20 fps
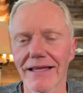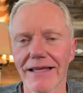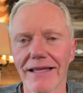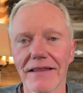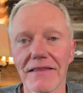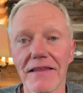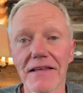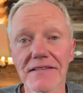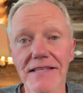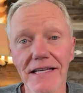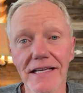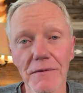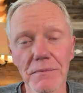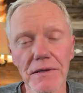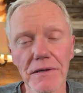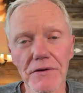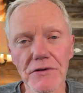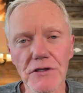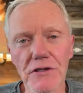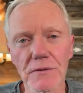This thing
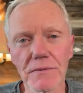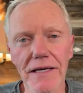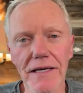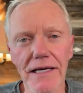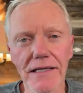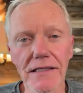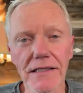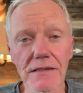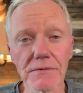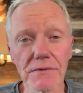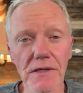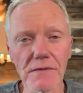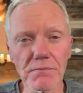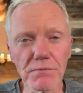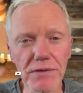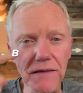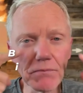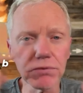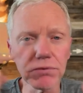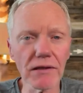appears to me and gives me this
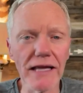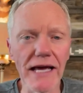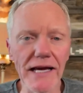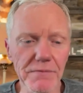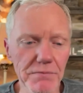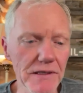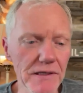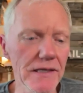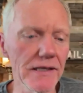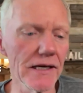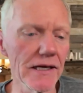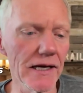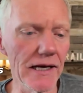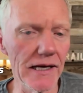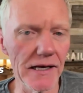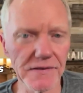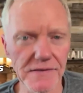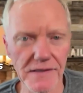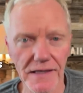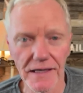big black beady
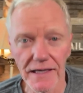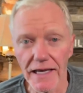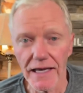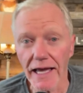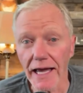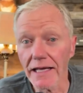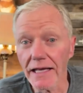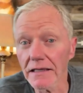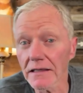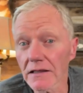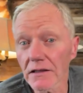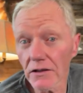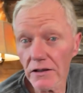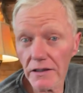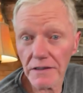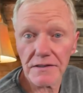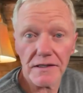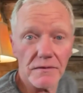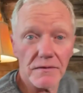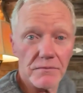eyes and
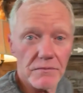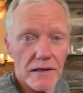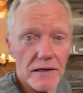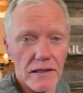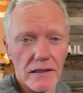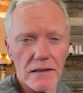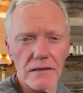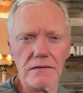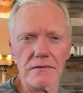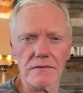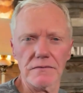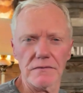looks at me